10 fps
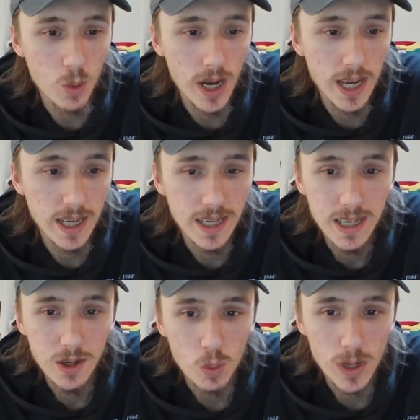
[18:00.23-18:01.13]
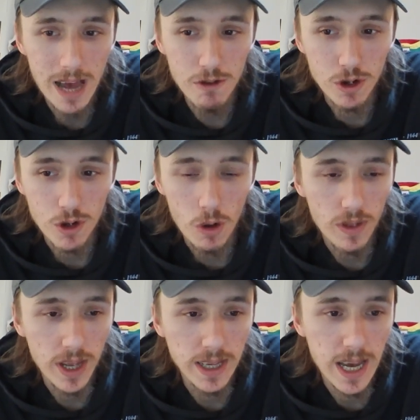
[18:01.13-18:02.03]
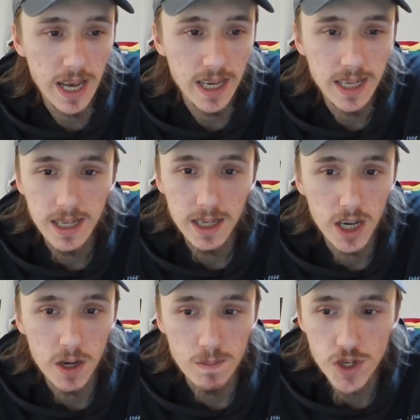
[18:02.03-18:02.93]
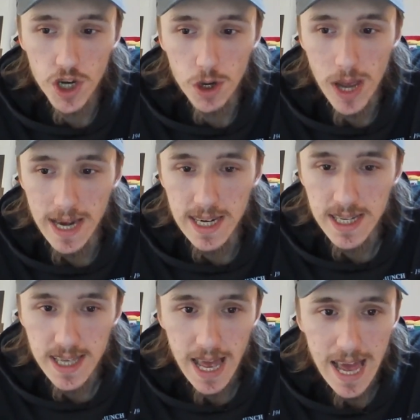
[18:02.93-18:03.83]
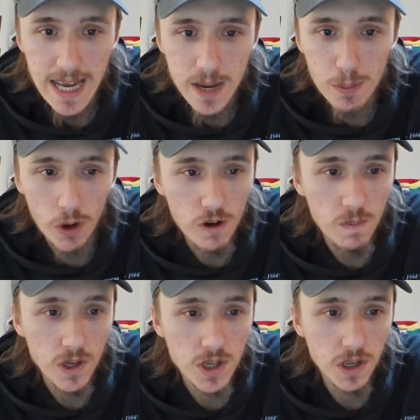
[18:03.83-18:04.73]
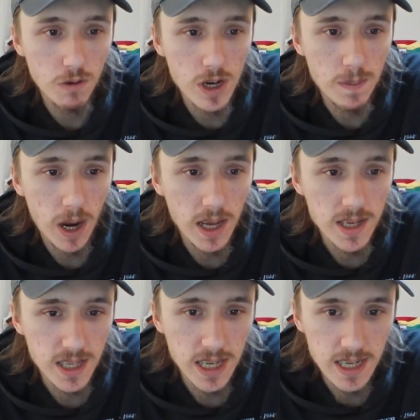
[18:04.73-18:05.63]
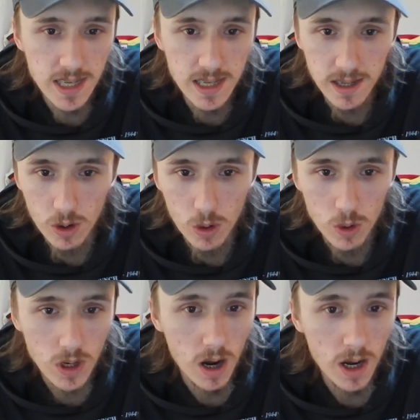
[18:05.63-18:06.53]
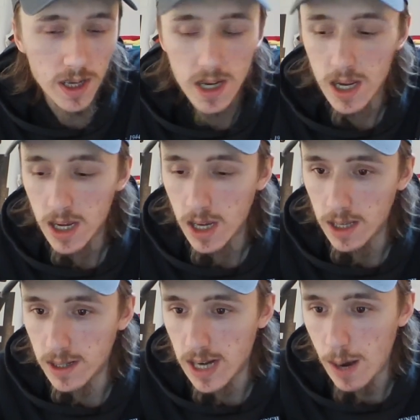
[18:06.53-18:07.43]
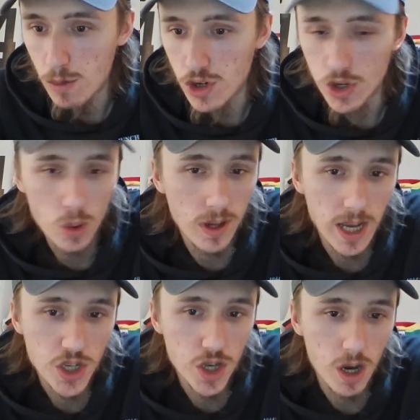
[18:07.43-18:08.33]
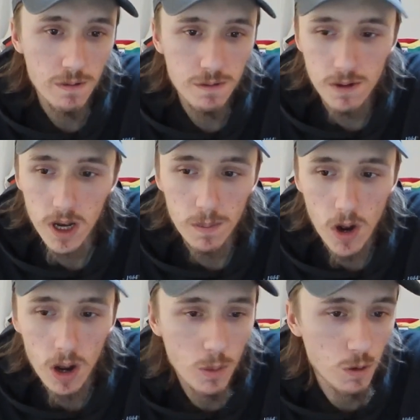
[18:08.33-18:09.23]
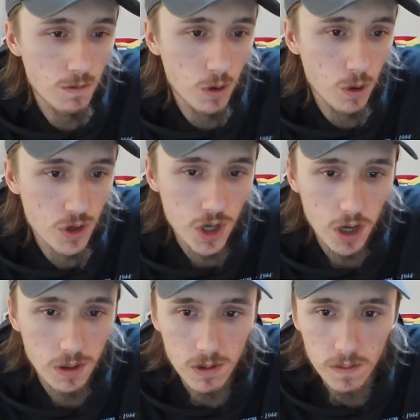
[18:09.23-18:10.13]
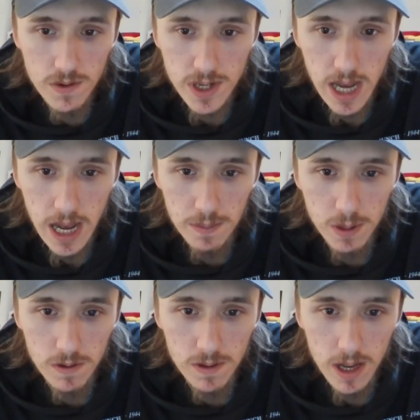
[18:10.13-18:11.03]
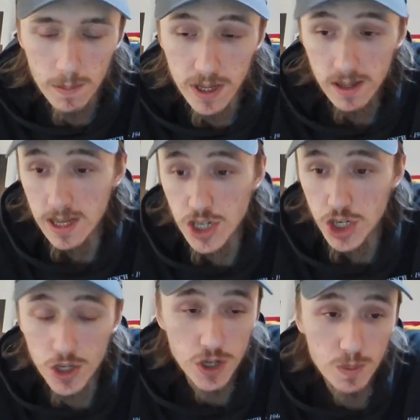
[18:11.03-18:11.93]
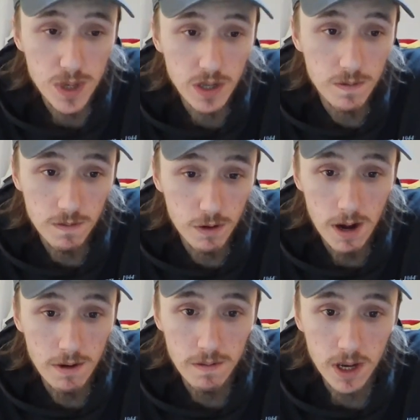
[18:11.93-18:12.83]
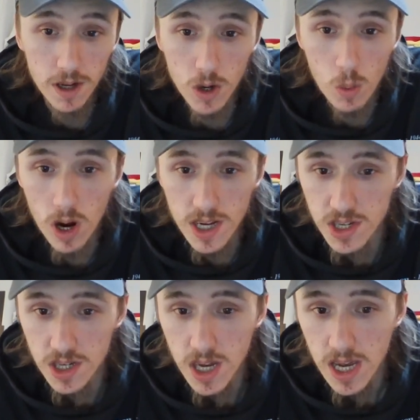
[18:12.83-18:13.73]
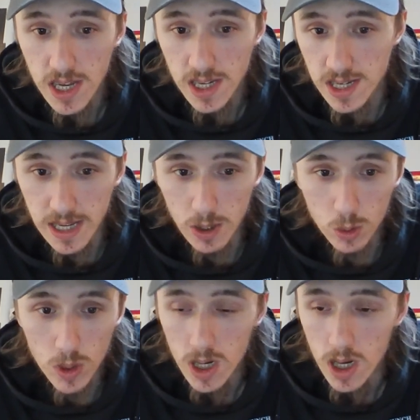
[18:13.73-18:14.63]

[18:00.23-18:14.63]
where we haven't got there yet. So any improvement to the replay assists and the Hawkeye and the cameras and all of that stuff, I'm all for. So obviously happy with that. I mean, it should just be for everything. I don't know why it's still